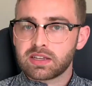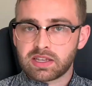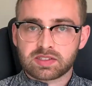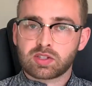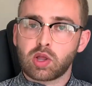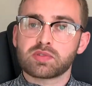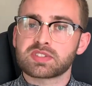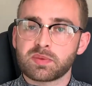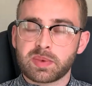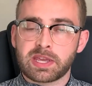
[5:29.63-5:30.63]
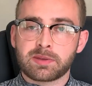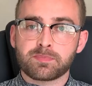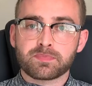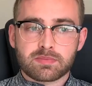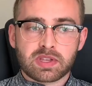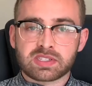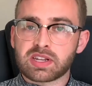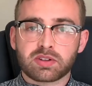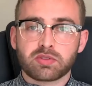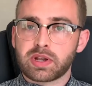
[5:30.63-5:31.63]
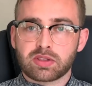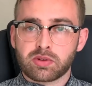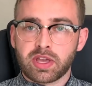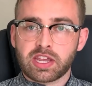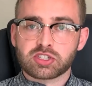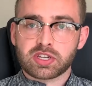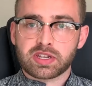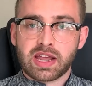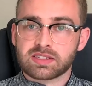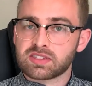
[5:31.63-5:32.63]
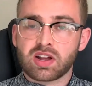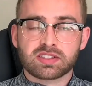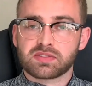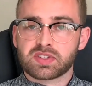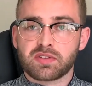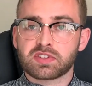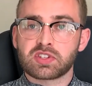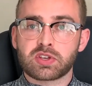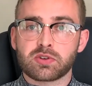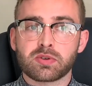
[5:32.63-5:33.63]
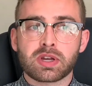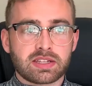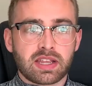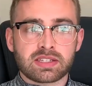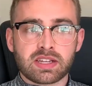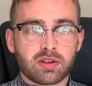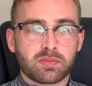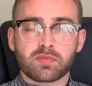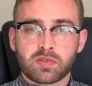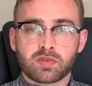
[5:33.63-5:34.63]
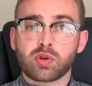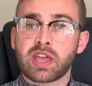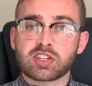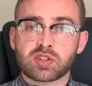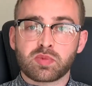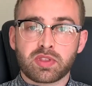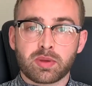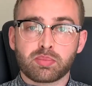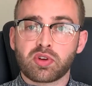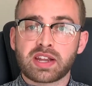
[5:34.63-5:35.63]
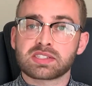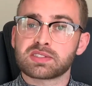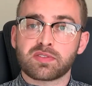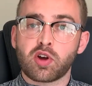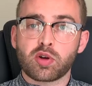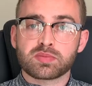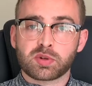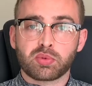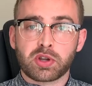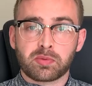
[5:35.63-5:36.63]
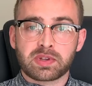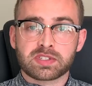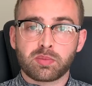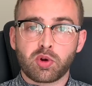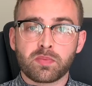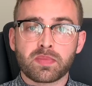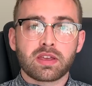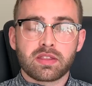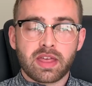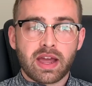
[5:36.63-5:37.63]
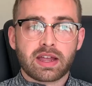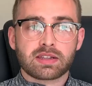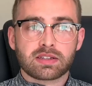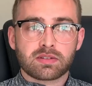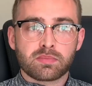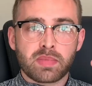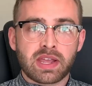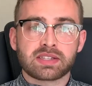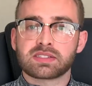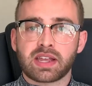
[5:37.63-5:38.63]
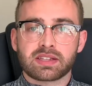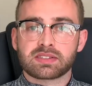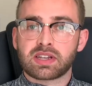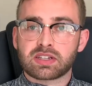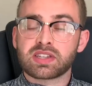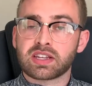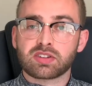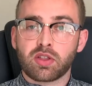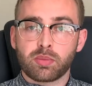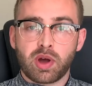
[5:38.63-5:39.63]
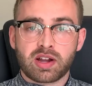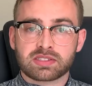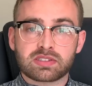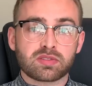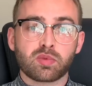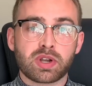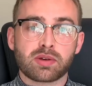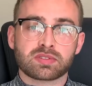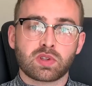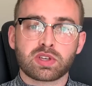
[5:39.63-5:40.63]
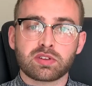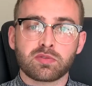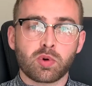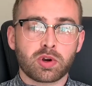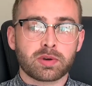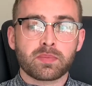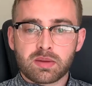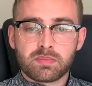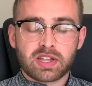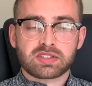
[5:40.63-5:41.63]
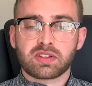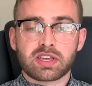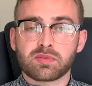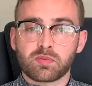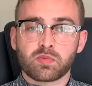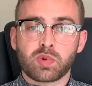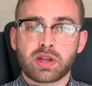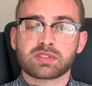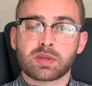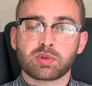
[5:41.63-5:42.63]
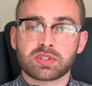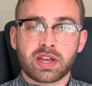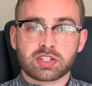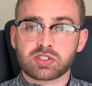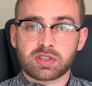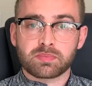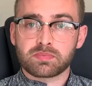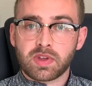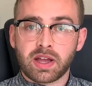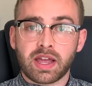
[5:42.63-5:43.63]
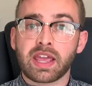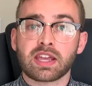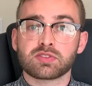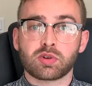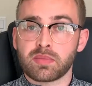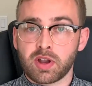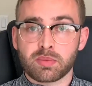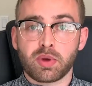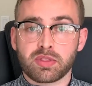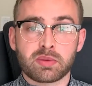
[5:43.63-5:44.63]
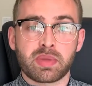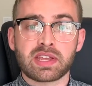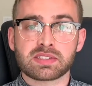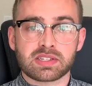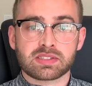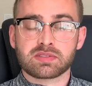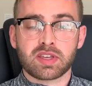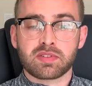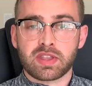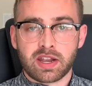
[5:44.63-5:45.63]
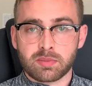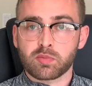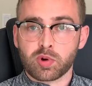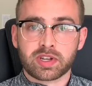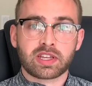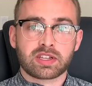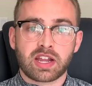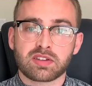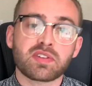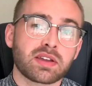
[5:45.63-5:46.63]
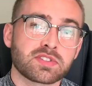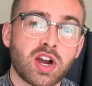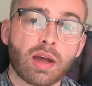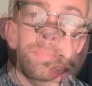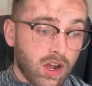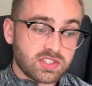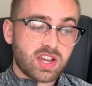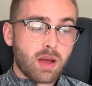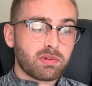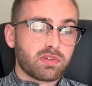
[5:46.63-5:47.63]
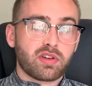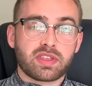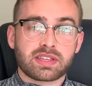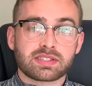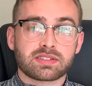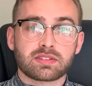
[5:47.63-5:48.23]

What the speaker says: is close to me, is in a great location, has tons of stuff to do, is in a location where the prices of homes are pretty reasonable, that made sense. And it ticked all the boxes of what I was looking for mentally and what I was able to actually handle on a monthly basis, given that I'm working a 9-to-5 job. On top of all this,